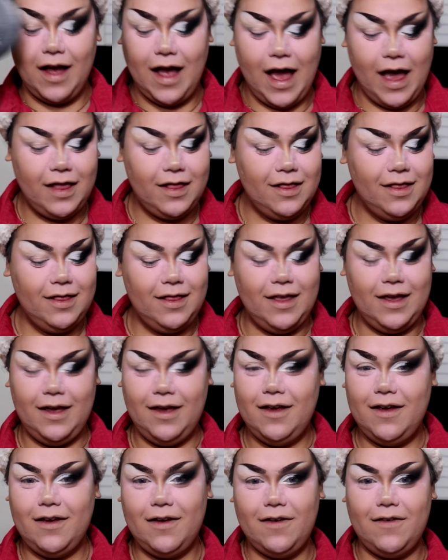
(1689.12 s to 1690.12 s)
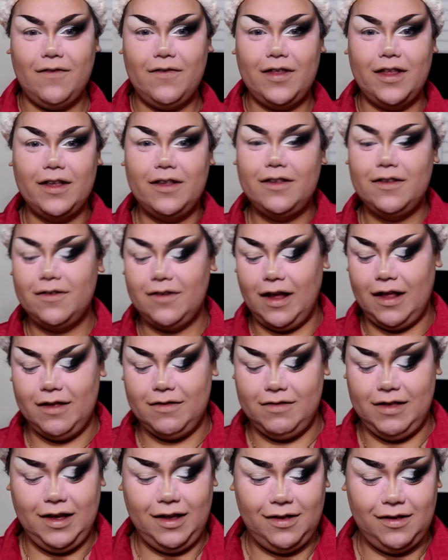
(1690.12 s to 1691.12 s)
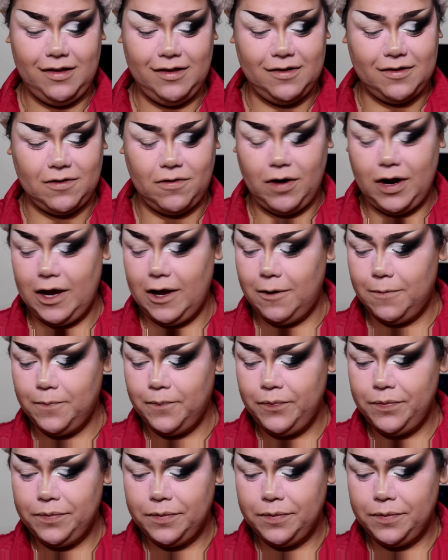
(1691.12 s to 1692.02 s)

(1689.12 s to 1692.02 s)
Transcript: I live. This this is great.